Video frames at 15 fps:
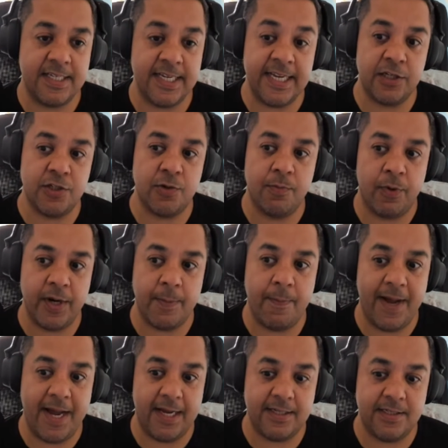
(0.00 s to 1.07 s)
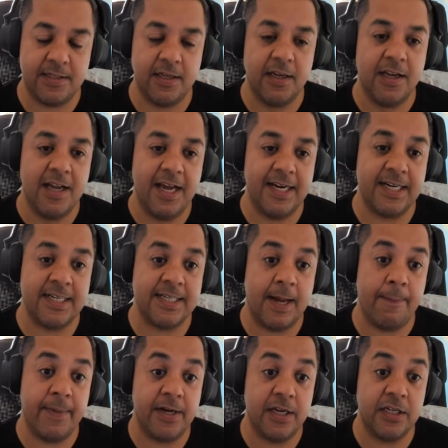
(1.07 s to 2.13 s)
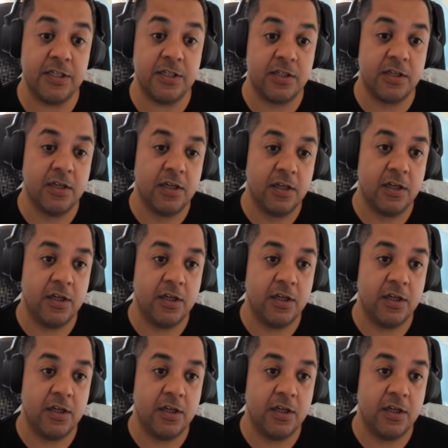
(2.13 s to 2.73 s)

seeing somebody pass an exam because